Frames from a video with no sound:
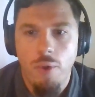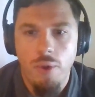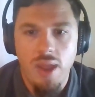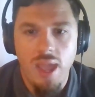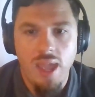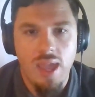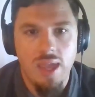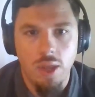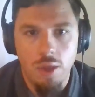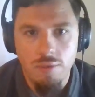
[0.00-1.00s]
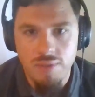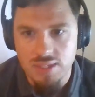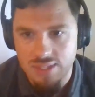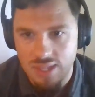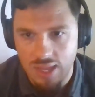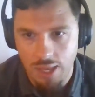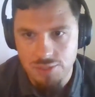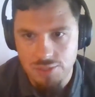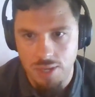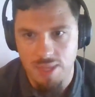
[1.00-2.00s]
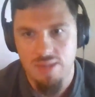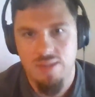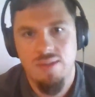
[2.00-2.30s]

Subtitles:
Jorge and Clovis. Hello, gentlemen.